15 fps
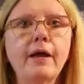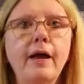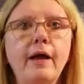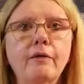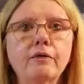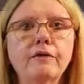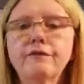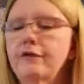
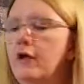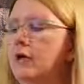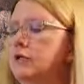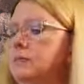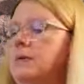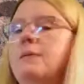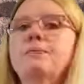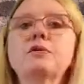Hound, if you
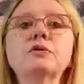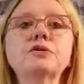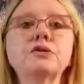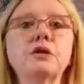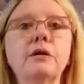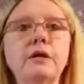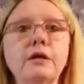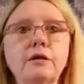ask me
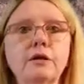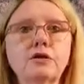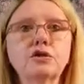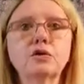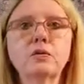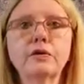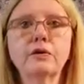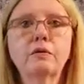personally. Not
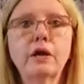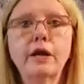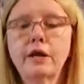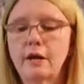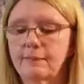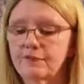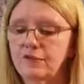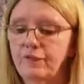sure where the gray
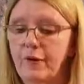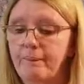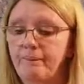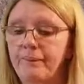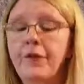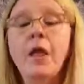comes from.